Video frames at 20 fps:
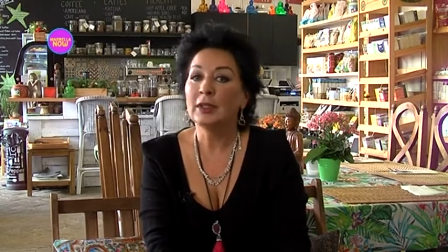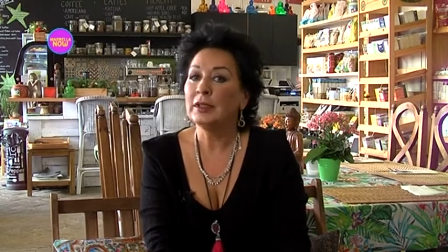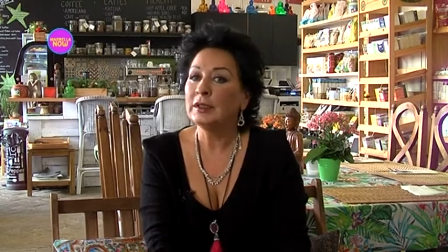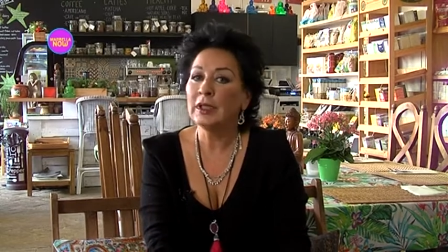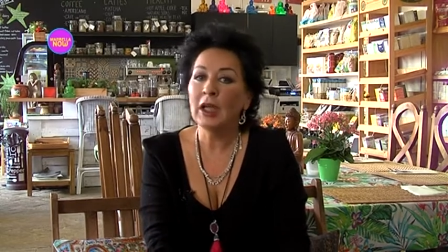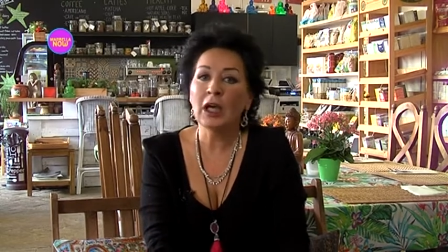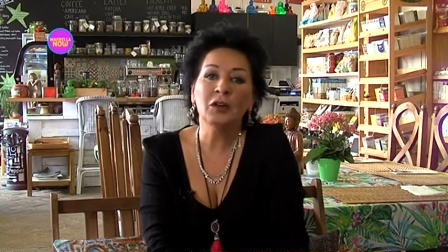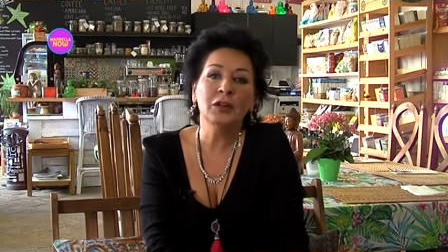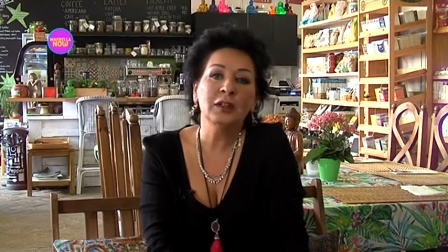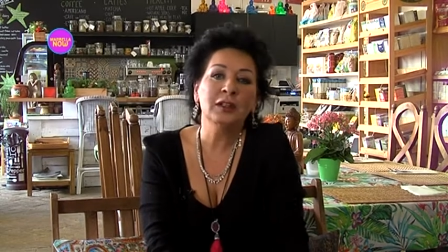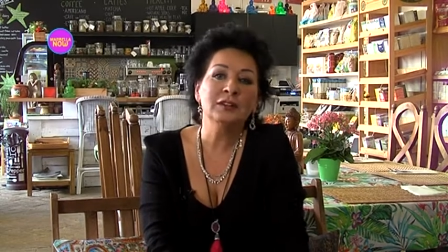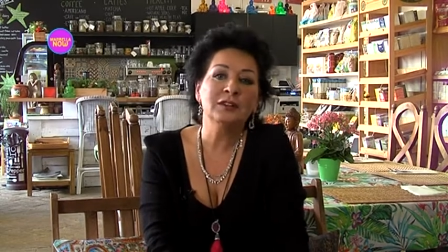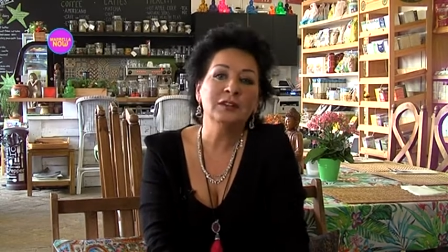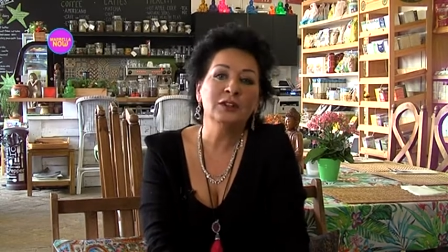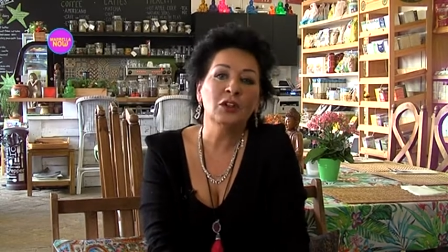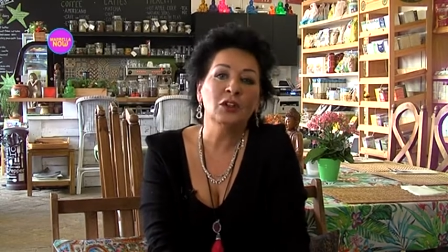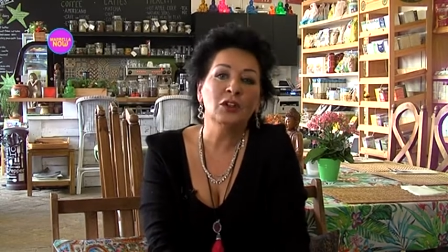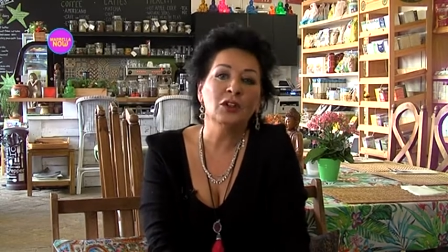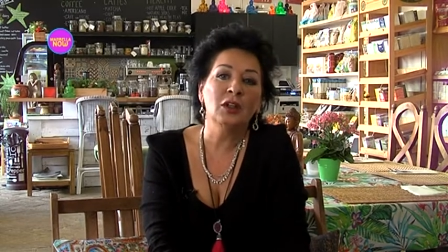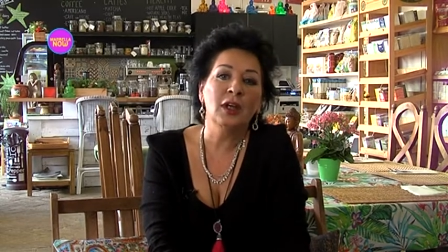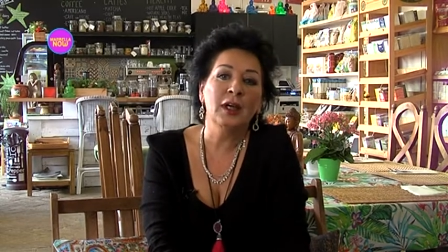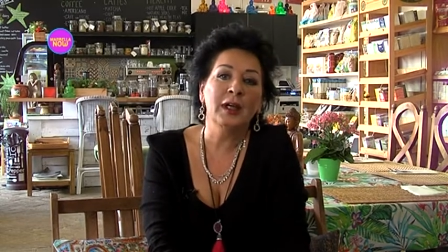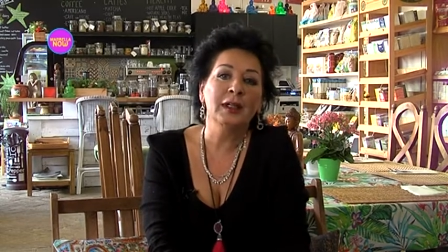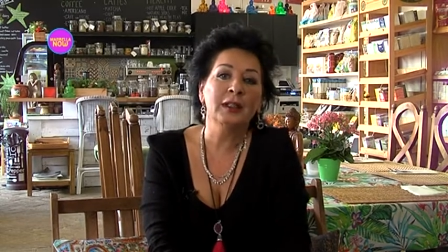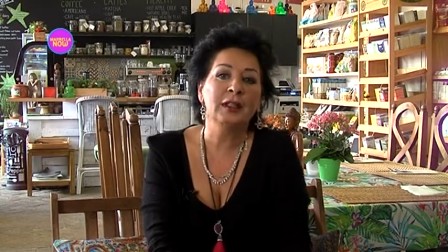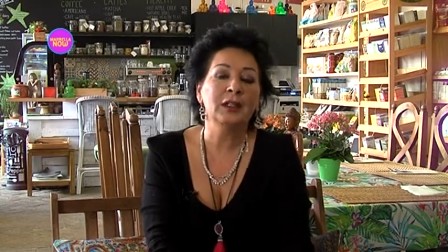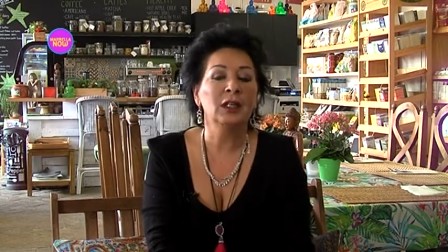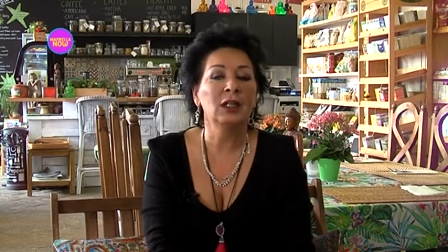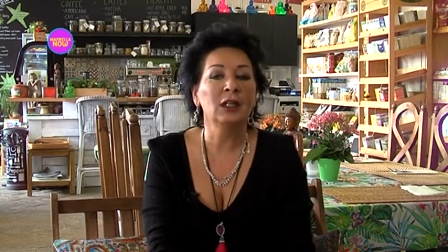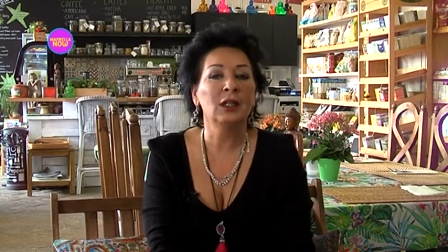Now, it's not
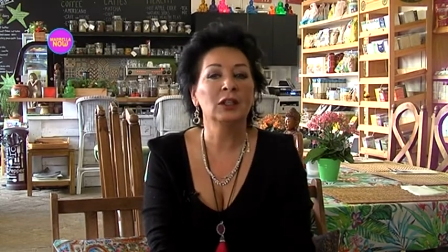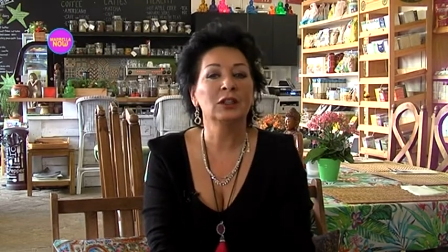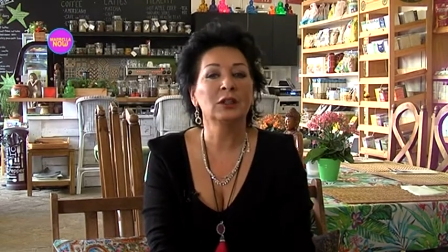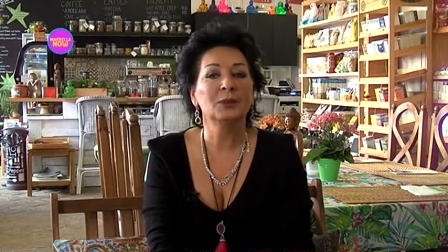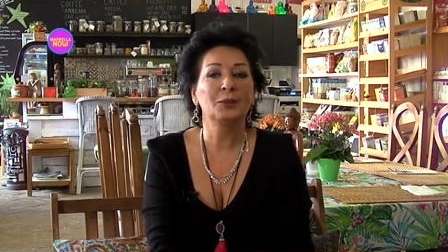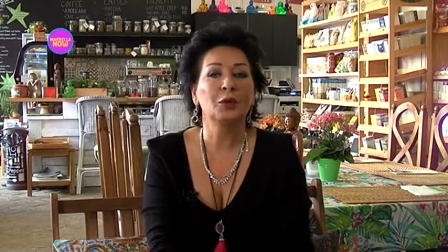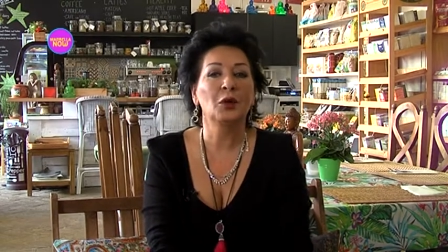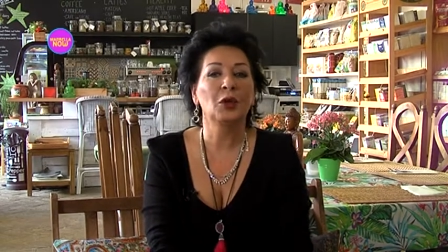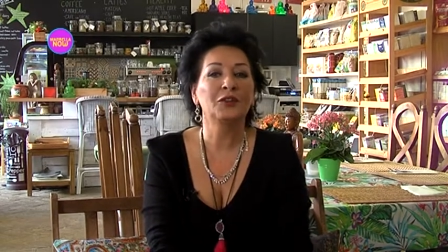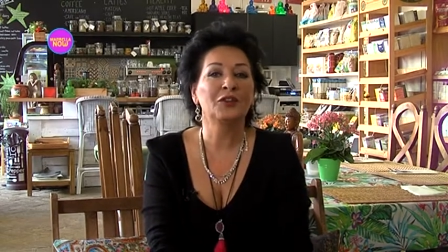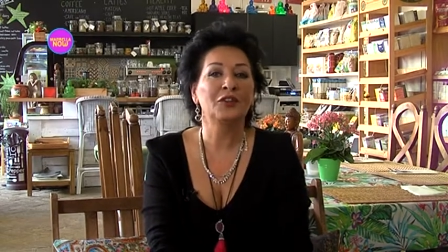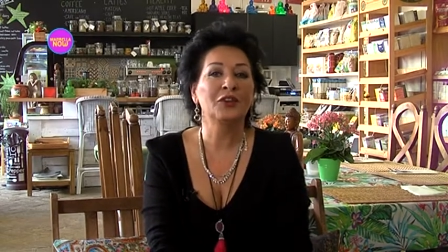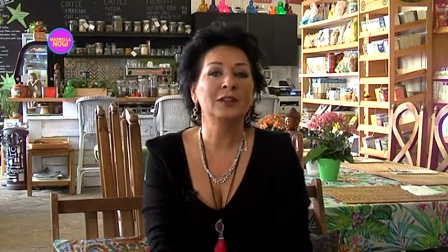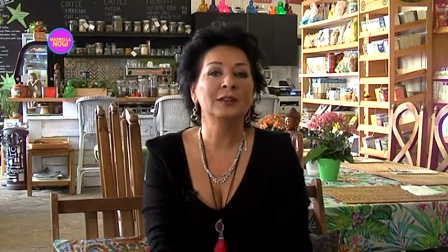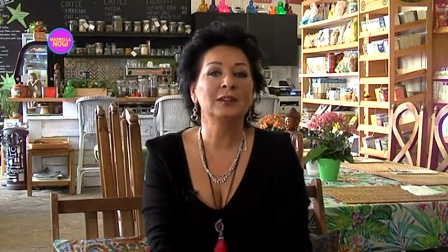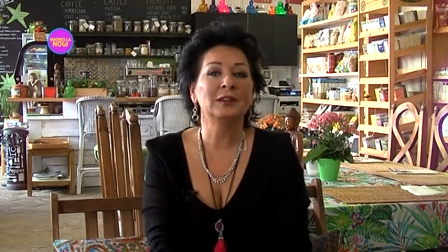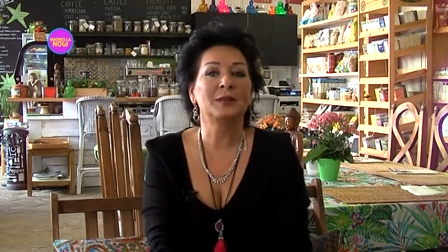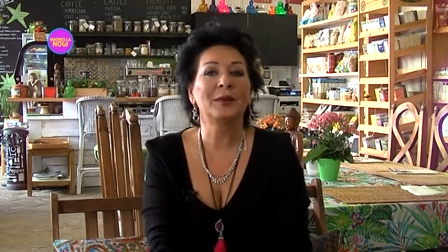like uh, the boyfriend's